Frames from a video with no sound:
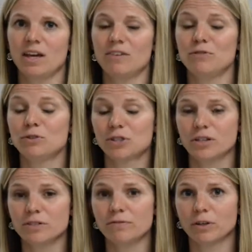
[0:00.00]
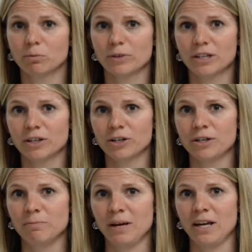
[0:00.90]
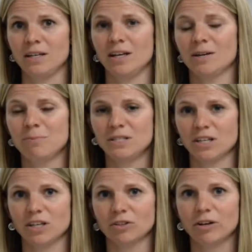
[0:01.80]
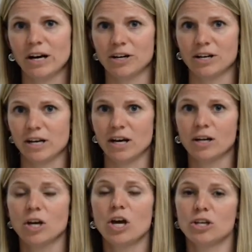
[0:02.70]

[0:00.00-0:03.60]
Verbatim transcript: If you start to feel reoccurring pain in a particular area,